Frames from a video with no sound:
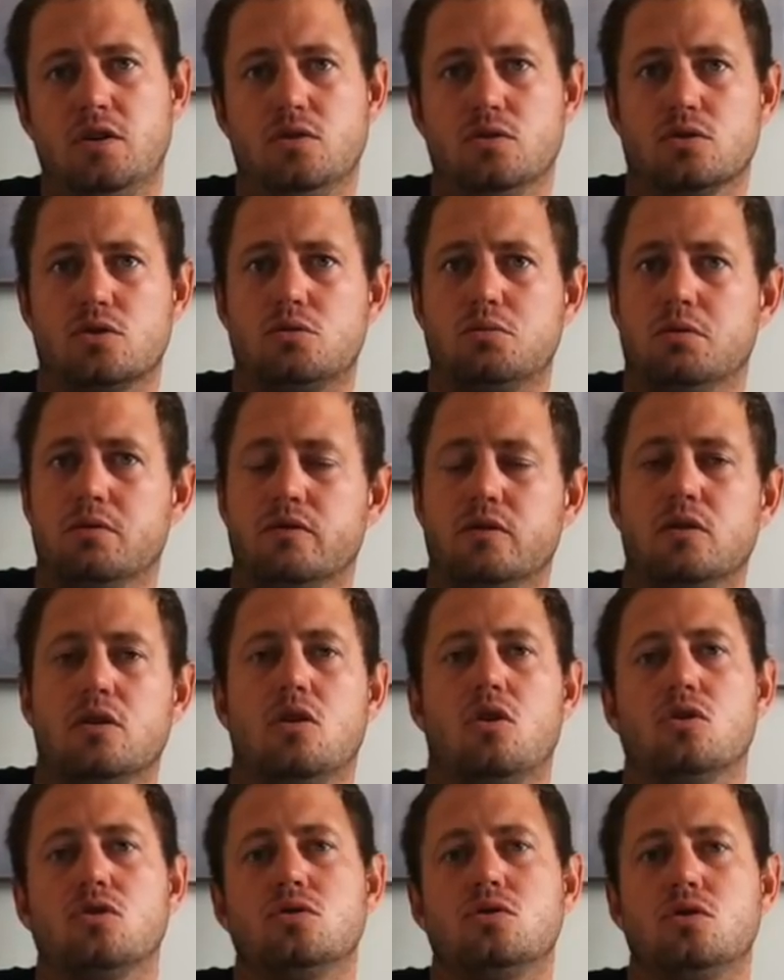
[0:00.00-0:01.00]
your
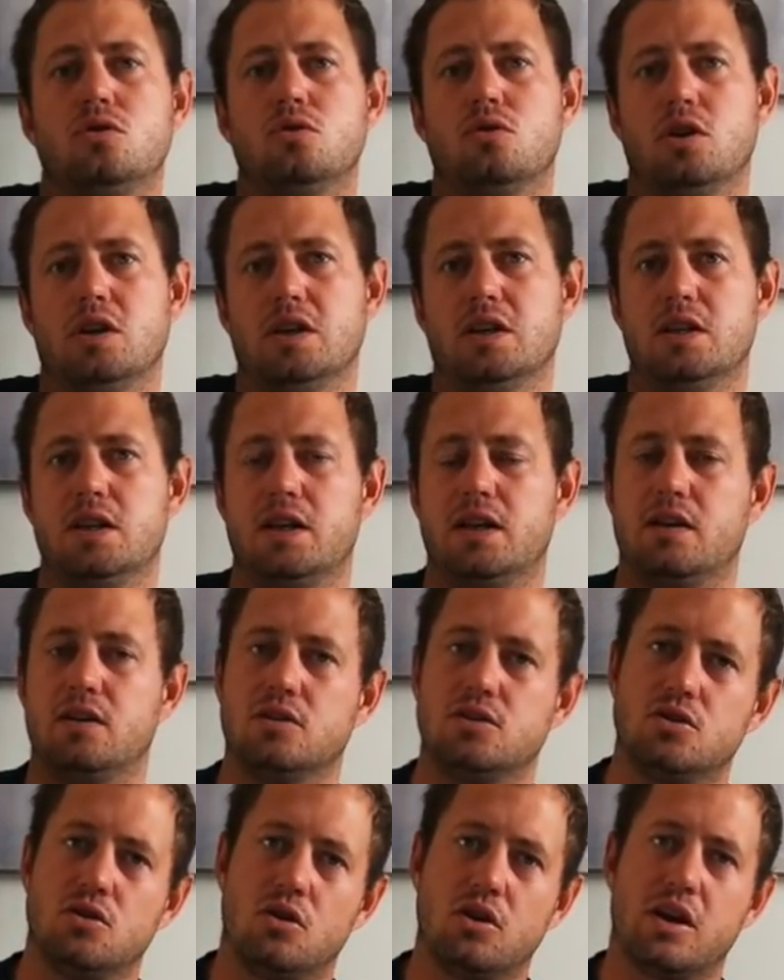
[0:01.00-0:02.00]
swivel onto your leader, and the
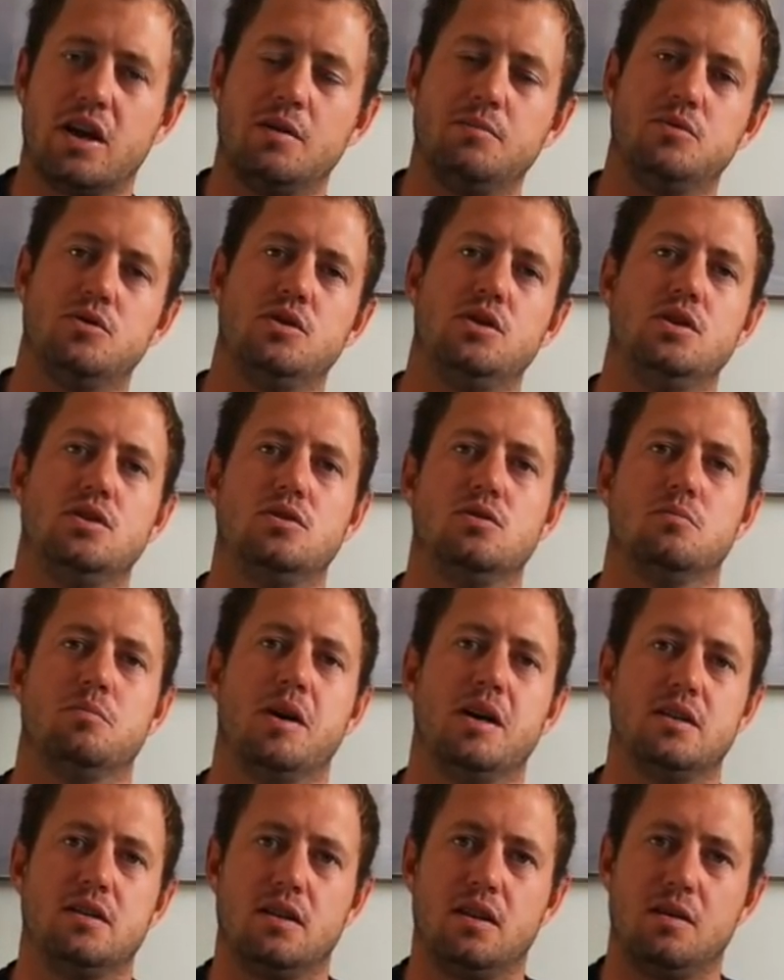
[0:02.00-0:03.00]
shark came to eat your
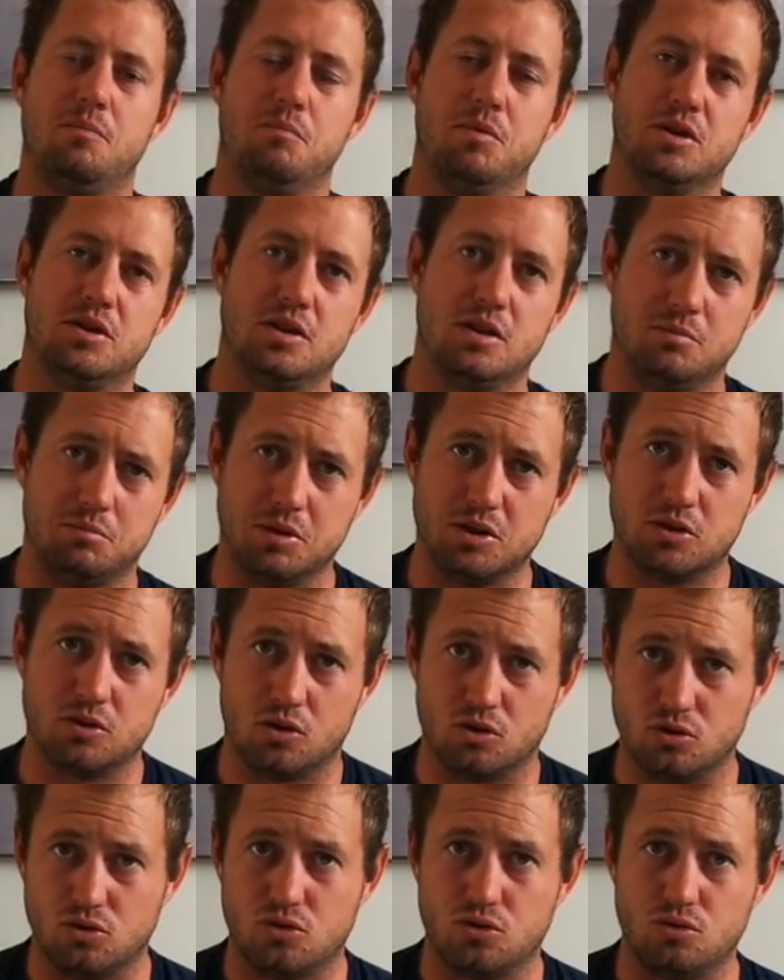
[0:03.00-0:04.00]
bait, and he bit, he bit
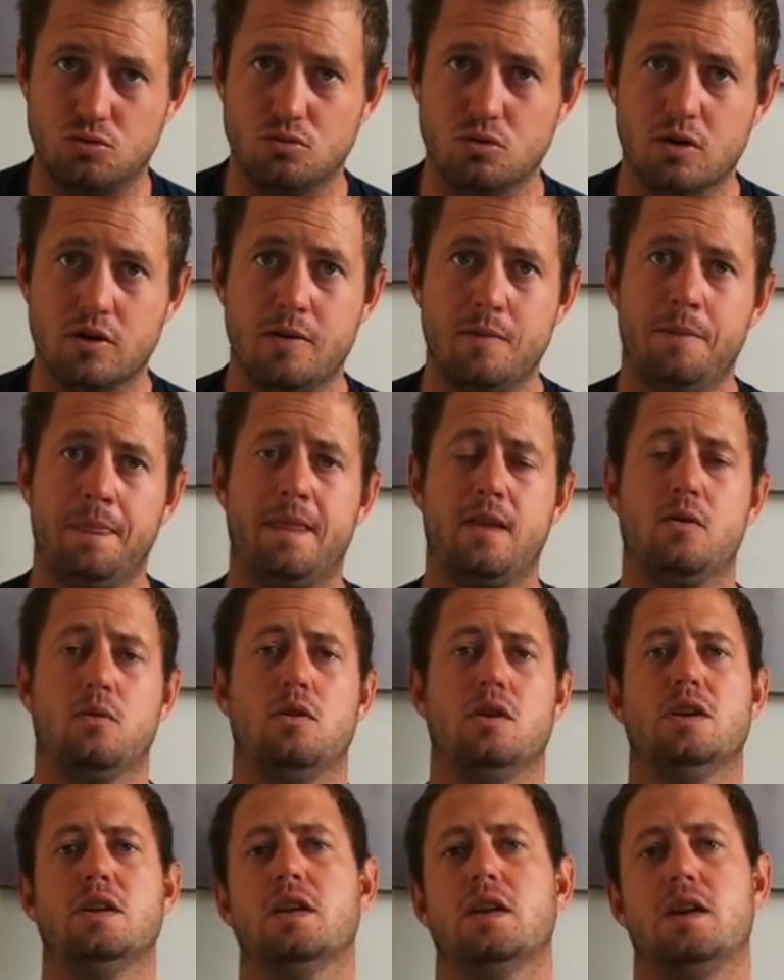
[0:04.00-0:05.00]
onto your
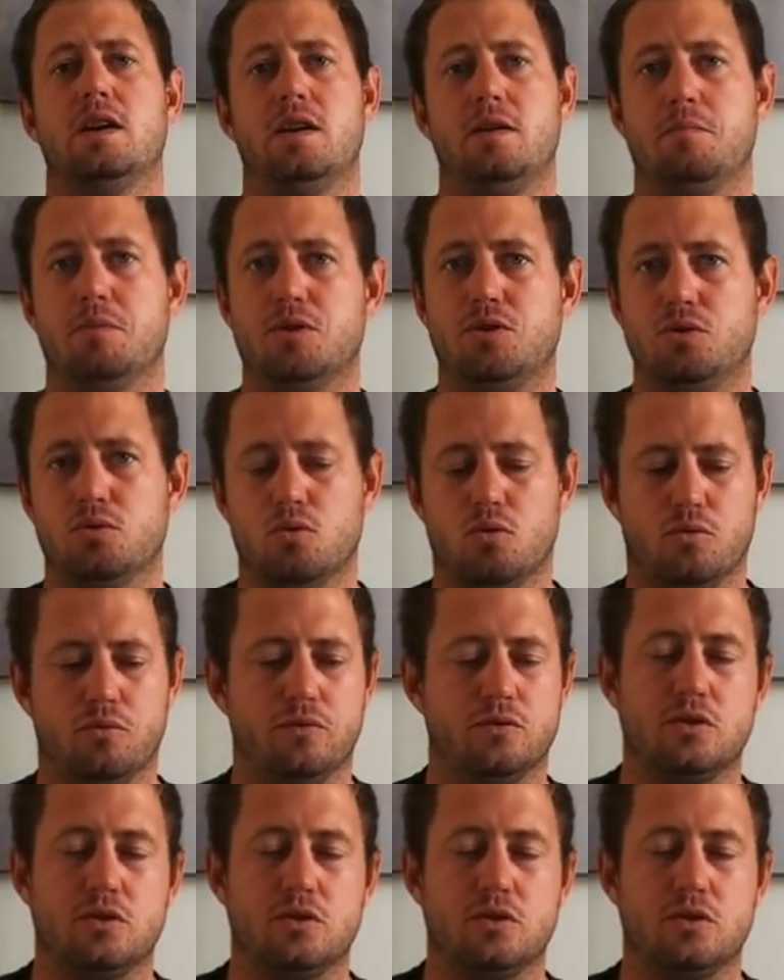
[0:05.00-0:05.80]
leader and he bit you off.